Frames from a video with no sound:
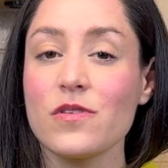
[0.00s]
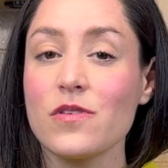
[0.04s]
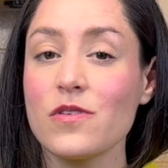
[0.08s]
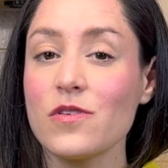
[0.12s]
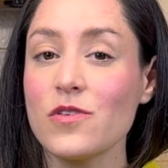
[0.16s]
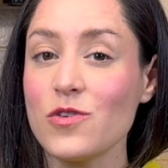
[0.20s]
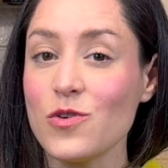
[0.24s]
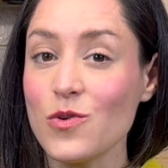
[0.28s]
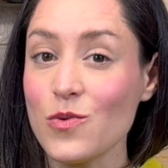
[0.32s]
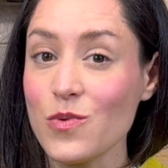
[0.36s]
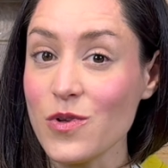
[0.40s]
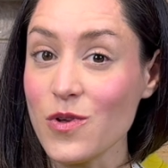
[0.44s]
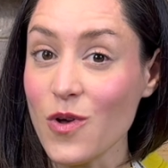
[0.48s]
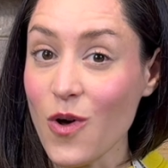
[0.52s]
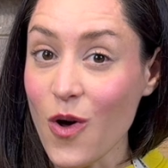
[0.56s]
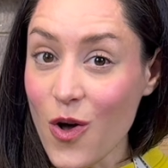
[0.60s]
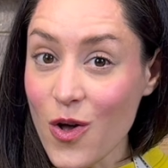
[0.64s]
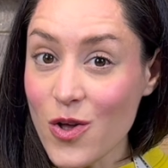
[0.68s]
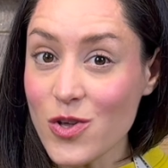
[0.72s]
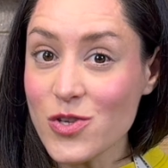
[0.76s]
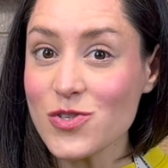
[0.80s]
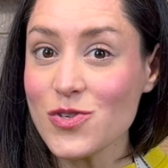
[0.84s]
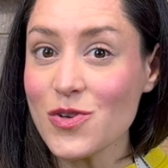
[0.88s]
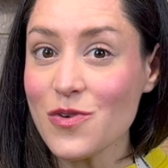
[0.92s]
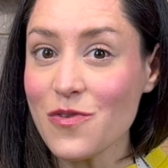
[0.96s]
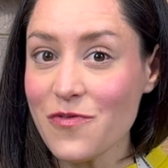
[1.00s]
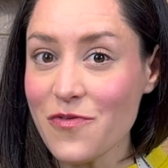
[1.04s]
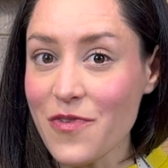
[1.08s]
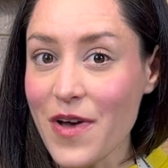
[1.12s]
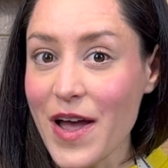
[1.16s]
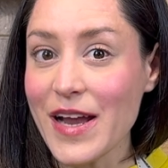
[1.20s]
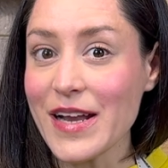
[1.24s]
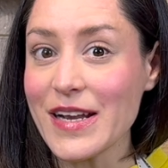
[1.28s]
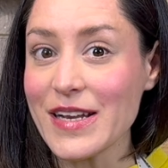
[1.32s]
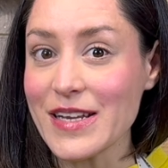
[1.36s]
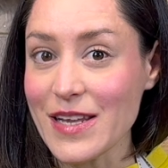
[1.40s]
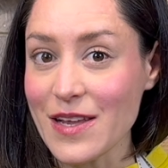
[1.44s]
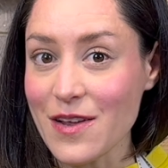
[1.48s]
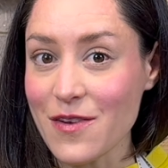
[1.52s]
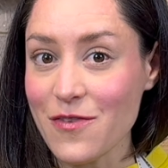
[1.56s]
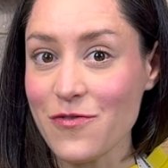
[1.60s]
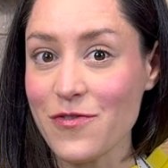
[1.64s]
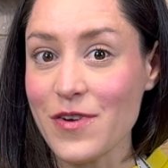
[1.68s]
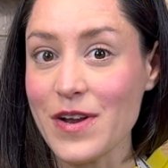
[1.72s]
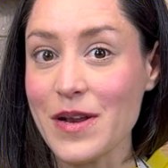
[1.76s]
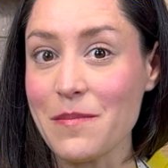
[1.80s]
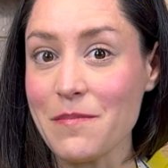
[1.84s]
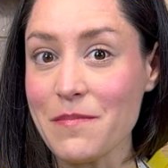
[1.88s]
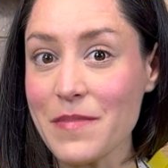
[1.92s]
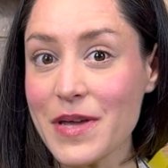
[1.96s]
You will also find
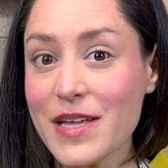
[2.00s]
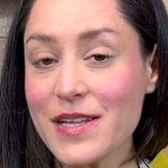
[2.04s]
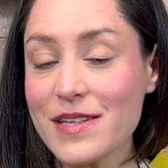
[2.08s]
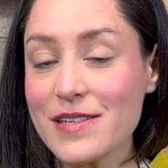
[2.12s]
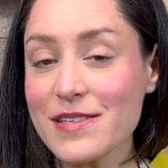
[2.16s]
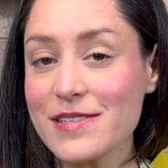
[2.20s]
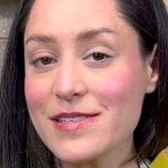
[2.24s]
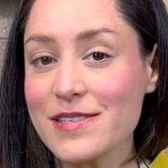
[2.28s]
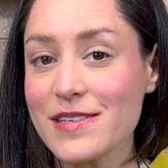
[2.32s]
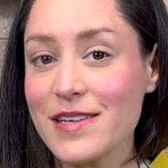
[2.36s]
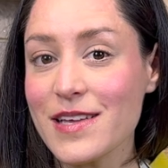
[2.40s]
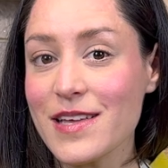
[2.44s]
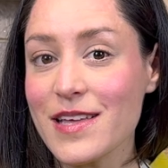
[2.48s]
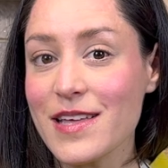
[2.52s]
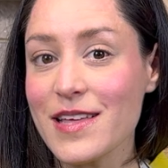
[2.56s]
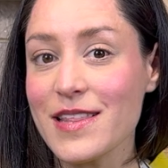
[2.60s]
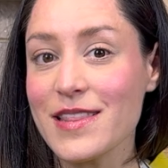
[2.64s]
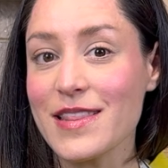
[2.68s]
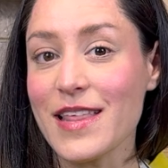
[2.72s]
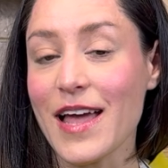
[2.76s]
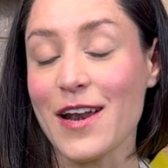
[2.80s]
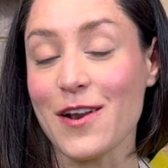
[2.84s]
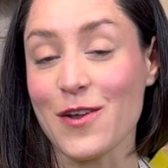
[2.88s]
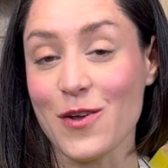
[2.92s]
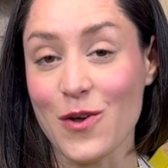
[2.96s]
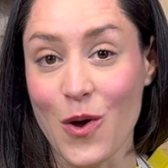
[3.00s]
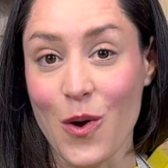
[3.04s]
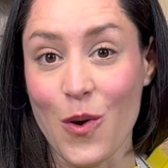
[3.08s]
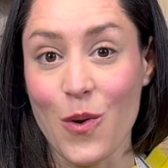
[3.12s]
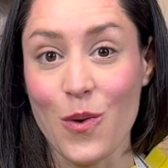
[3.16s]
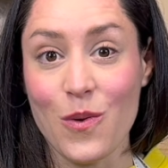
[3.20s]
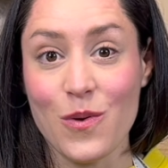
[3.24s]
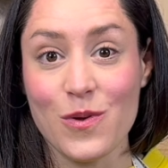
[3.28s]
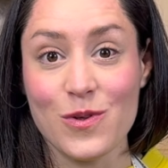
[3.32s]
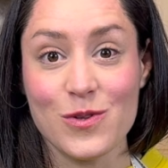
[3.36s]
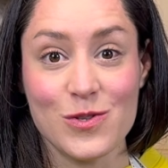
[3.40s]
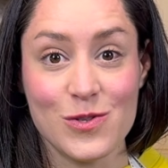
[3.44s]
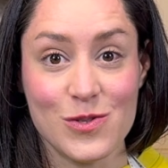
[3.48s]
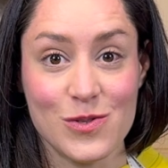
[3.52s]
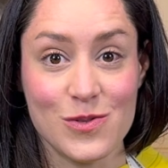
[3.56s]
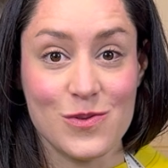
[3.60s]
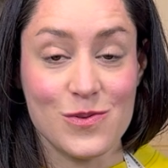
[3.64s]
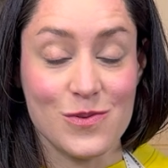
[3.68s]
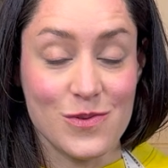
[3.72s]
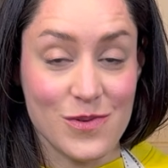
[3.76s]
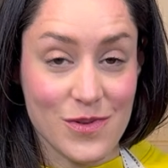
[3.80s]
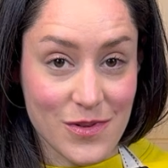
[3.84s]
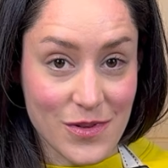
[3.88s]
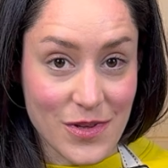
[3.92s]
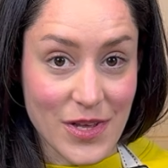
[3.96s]
different meats that go
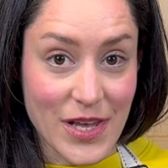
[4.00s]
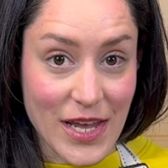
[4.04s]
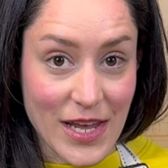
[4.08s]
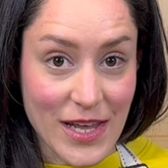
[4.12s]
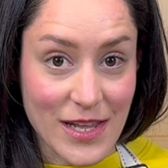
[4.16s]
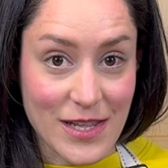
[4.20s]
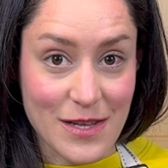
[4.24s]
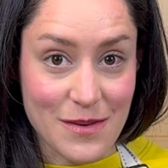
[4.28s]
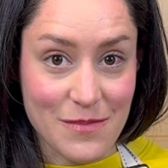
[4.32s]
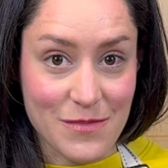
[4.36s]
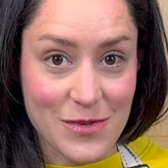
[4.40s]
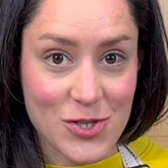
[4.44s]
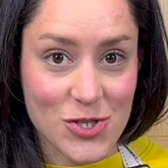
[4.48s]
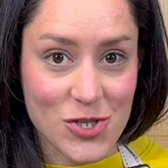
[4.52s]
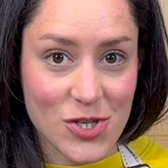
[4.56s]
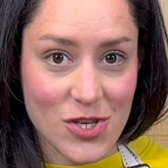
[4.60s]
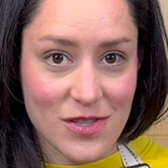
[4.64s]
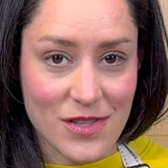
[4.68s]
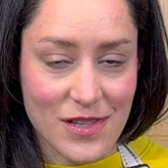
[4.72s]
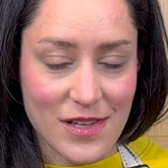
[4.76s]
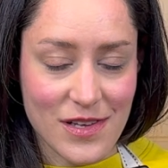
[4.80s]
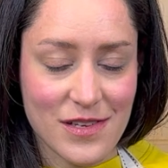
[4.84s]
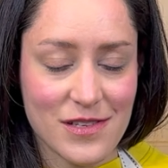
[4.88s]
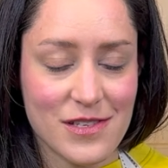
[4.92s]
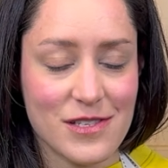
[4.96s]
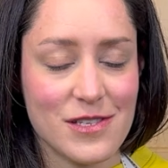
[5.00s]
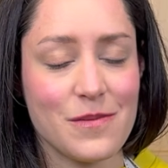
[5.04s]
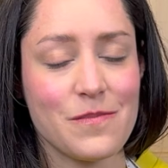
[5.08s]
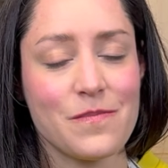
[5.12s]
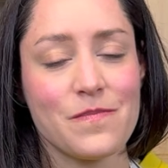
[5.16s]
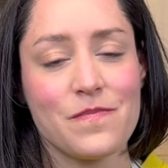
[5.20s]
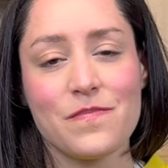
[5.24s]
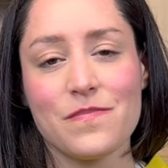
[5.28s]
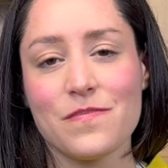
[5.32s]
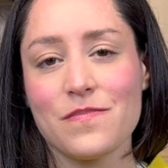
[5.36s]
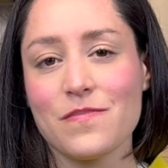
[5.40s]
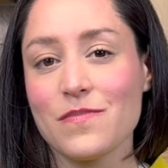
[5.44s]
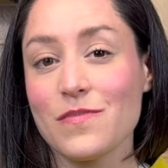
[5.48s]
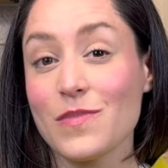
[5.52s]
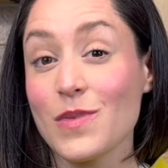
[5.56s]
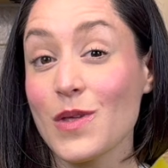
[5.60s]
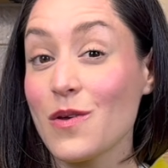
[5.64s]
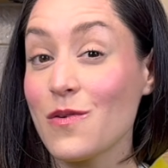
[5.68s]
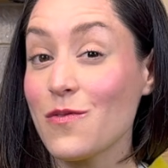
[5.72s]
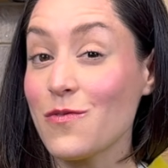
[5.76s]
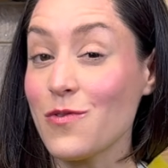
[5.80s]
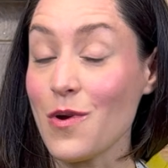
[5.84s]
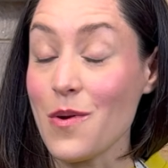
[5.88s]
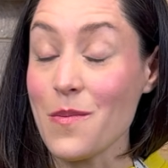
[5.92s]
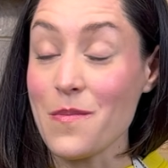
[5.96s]
in the mishotes.
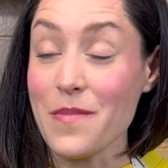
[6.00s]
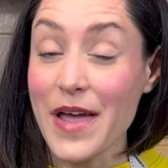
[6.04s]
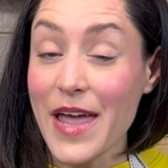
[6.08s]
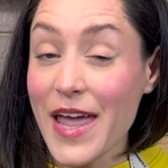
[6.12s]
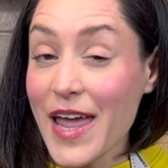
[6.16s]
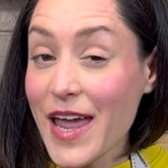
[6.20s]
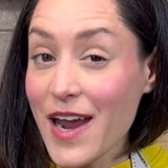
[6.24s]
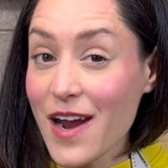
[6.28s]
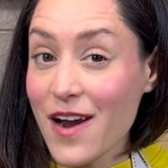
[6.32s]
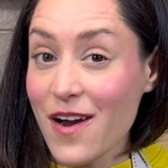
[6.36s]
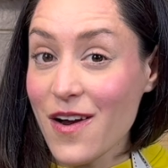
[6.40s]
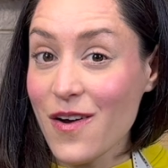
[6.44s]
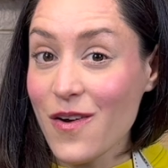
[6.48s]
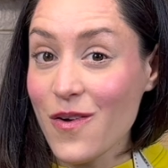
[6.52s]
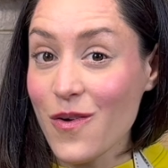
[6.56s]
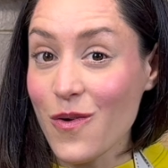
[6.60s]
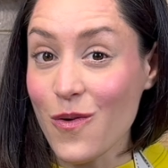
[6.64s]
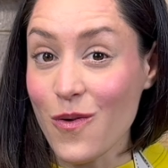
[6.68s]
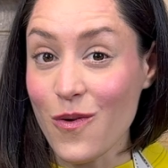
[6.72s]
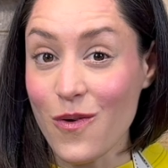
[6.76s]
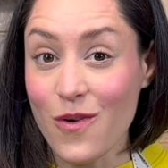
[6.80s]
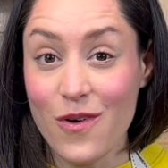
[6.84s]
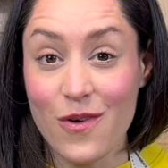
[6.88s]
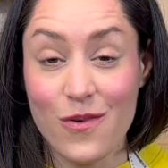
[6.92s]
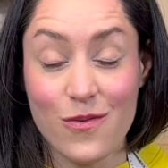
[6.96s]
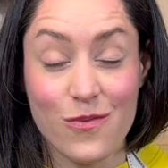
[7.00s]
From hare or